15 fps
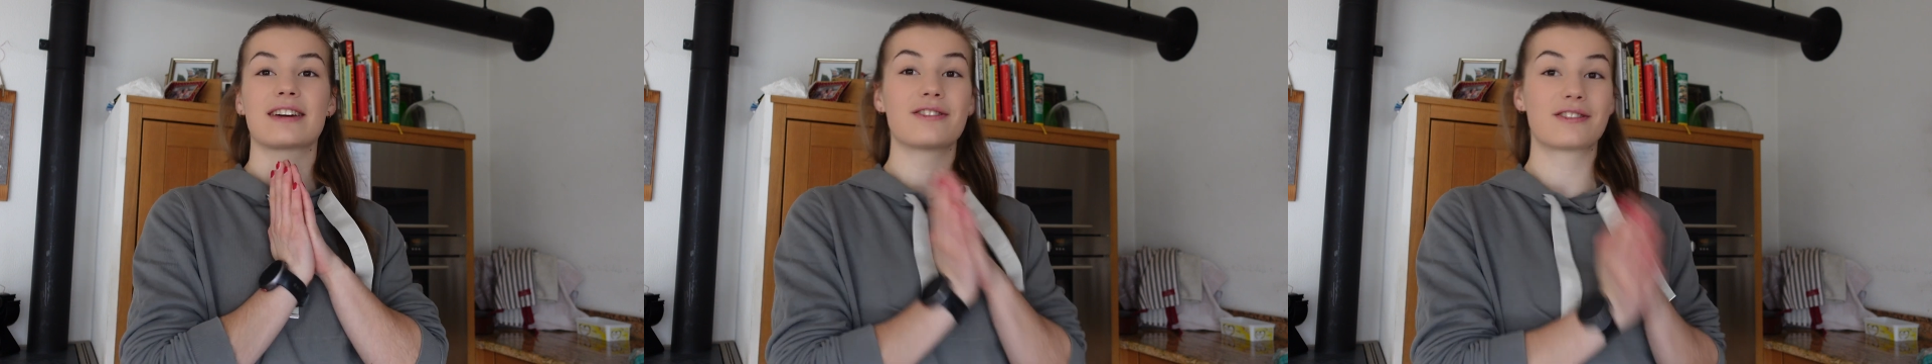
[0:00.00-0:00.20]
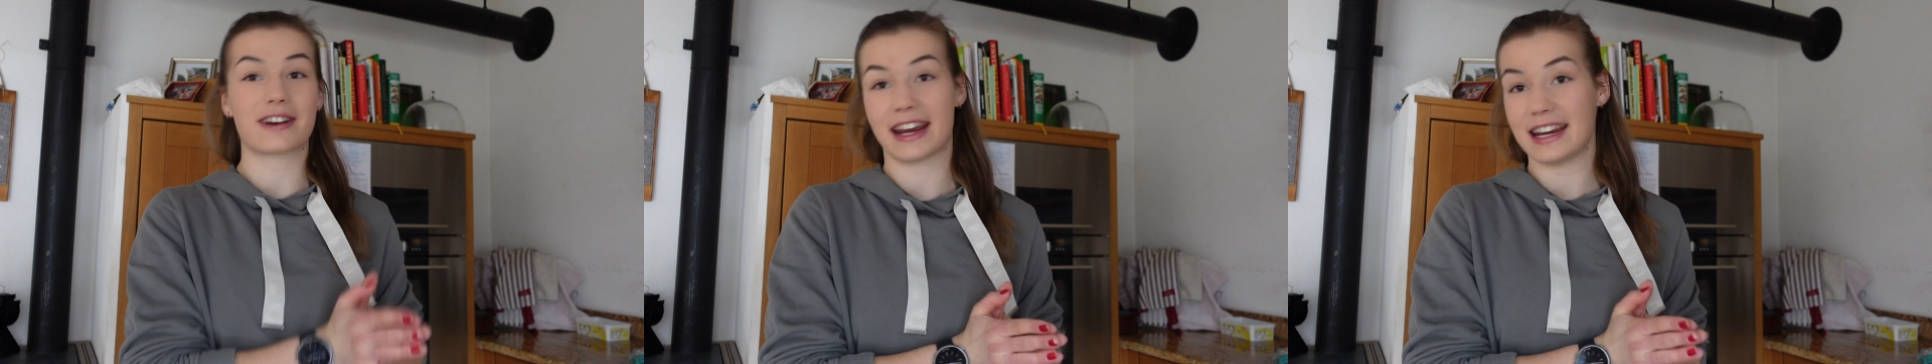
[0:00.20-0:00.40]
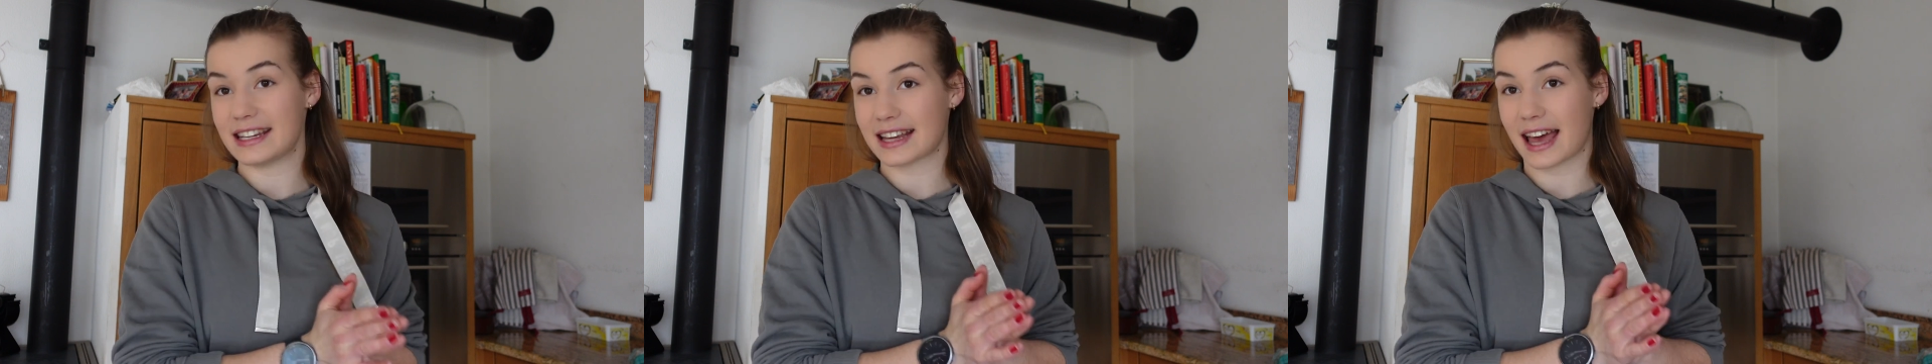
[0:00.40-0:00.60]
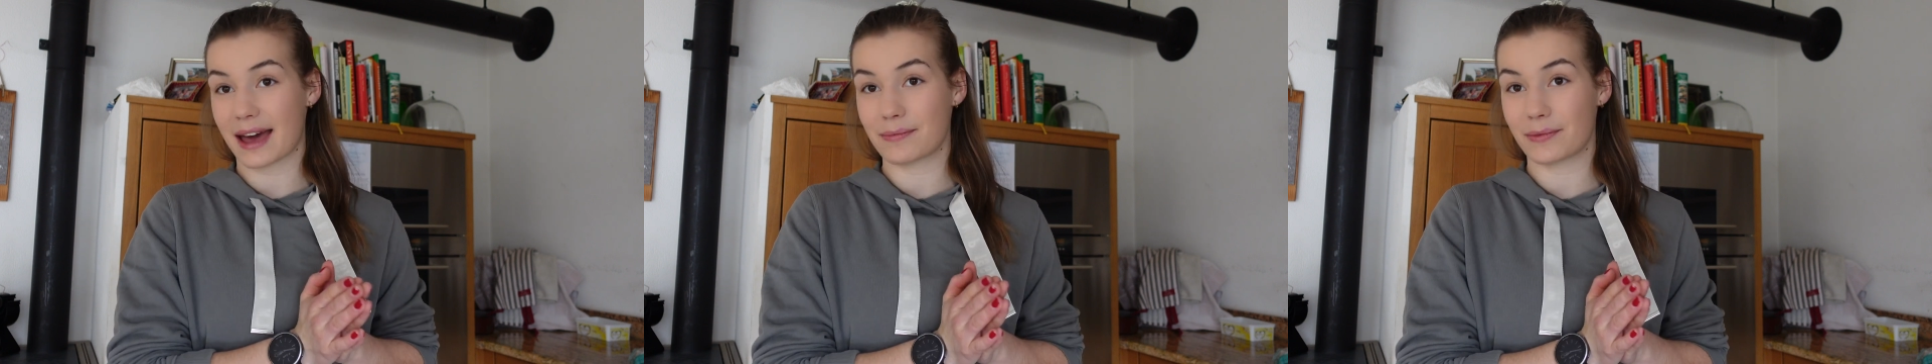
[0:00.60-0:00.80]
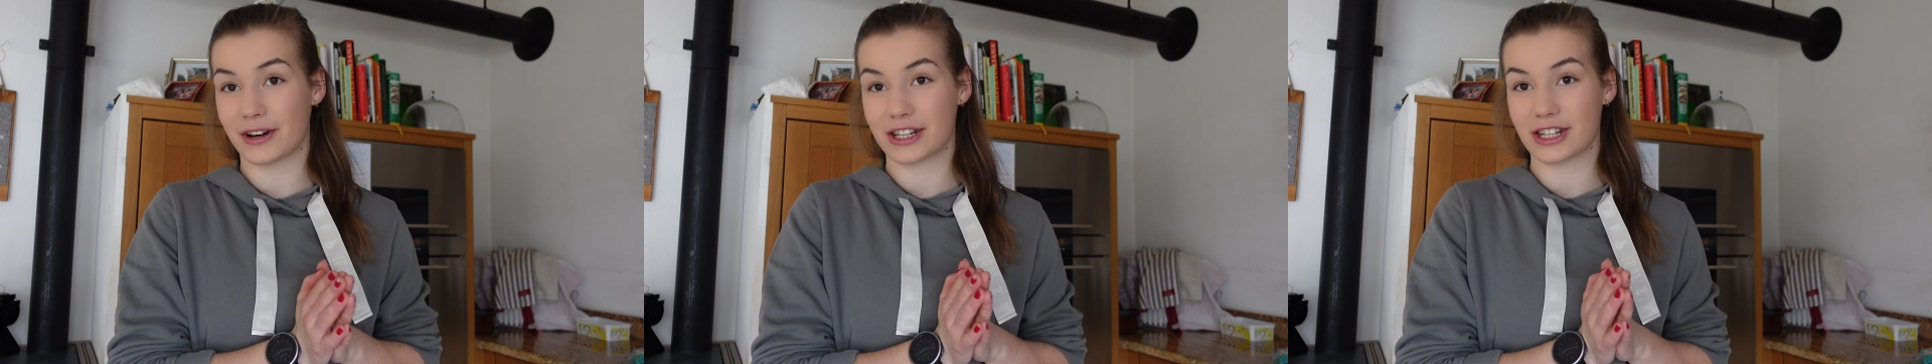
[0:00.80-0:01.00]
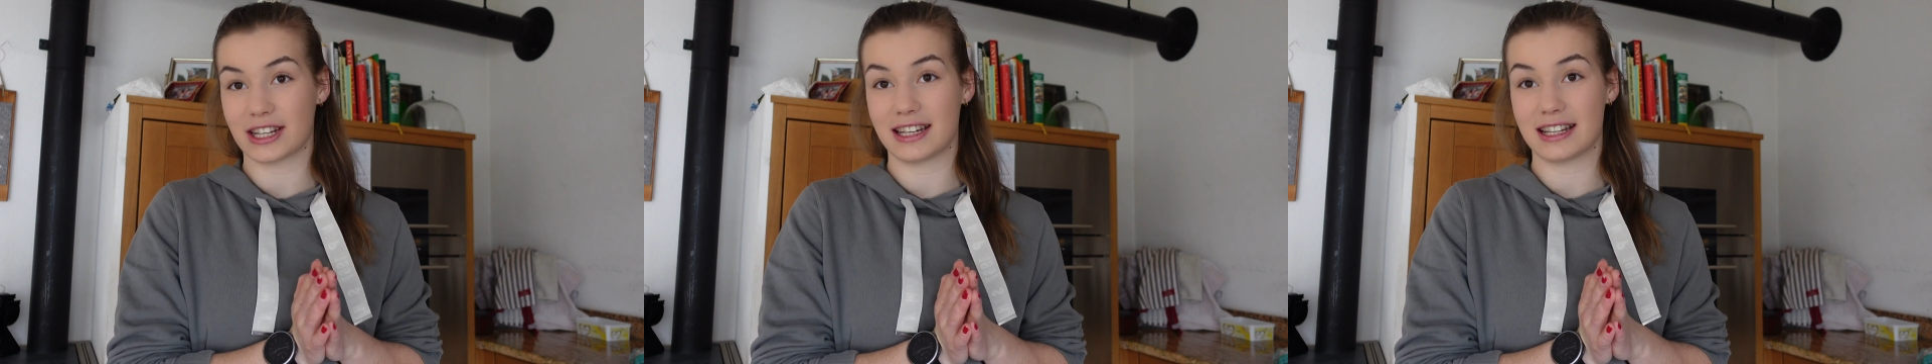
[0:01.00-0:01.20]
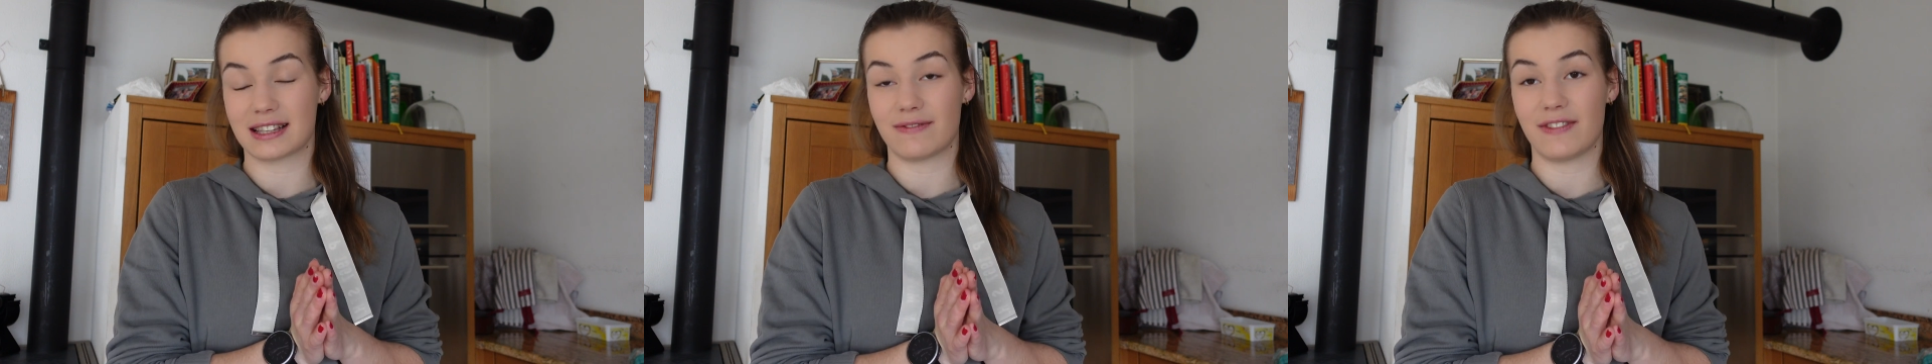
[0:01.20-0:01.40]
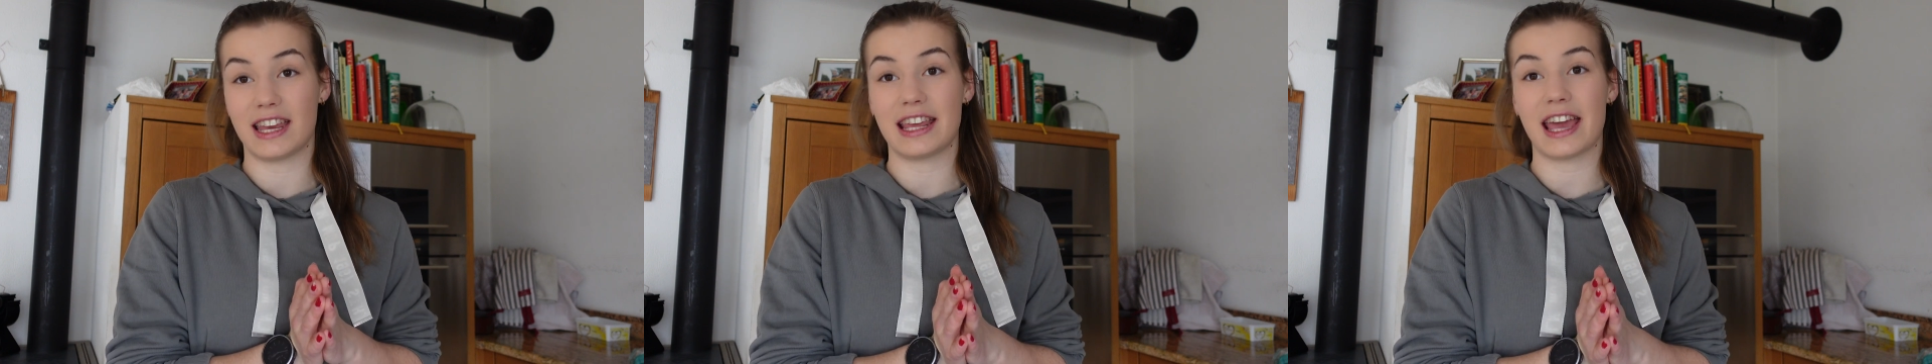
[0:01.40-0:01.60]
a great time watching
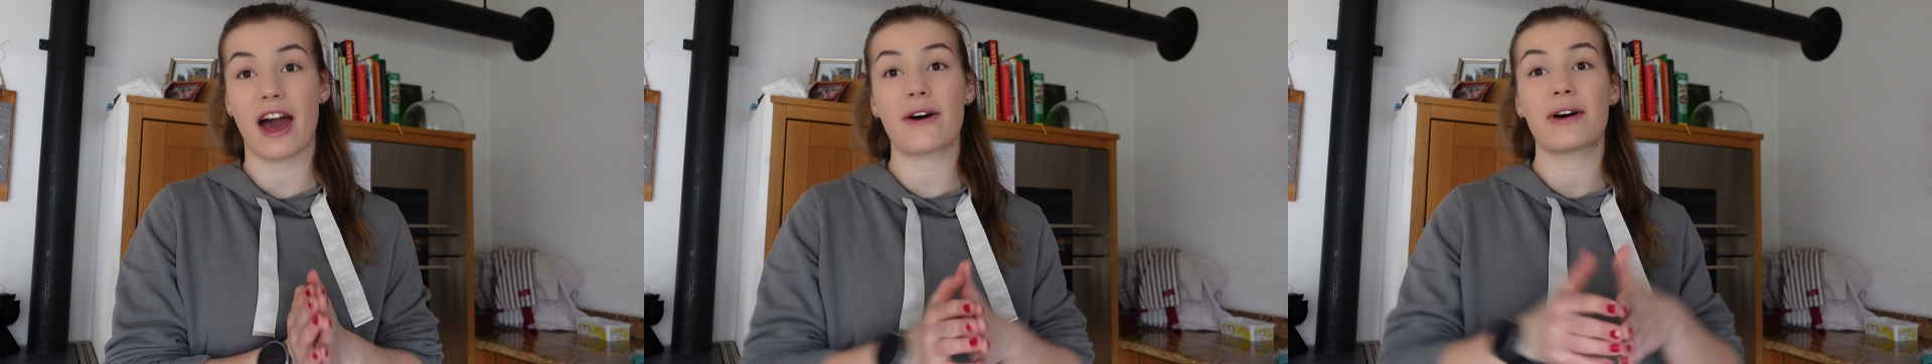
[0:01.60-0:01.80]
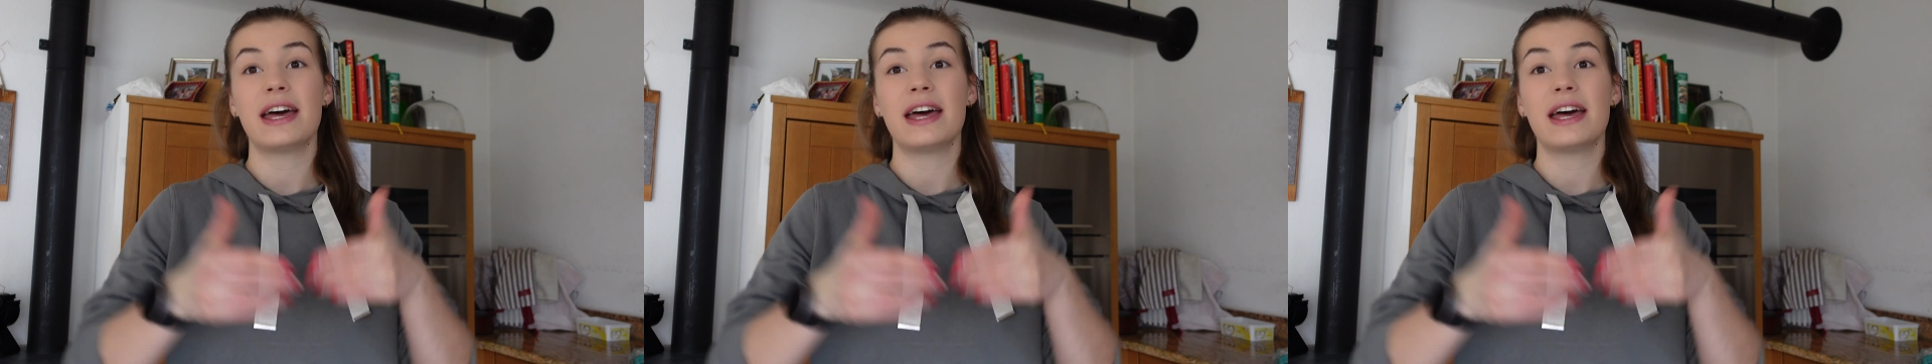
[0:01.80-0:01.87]
this video.